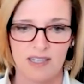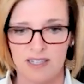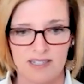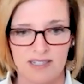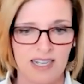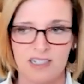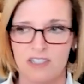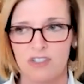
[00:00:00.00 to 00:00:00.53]
Like,
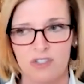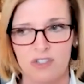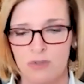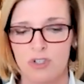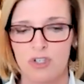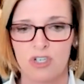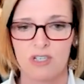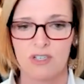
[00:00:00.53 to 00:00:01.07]
it's not just to
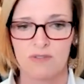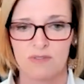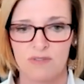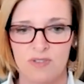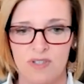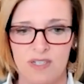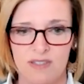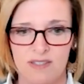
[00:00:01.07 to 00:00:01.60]
achieve,
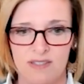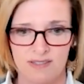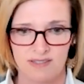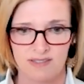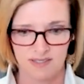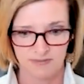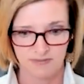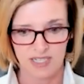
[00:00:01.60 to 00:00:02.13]
it's
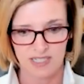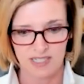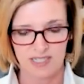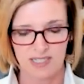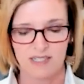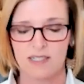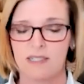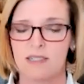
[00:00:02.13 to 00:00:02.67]
the
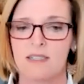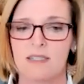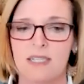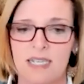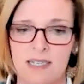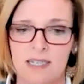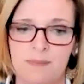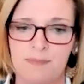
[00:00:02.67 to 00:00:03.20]
feeling at the end of the
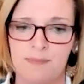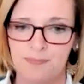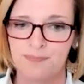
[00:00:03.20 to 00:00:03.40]
day.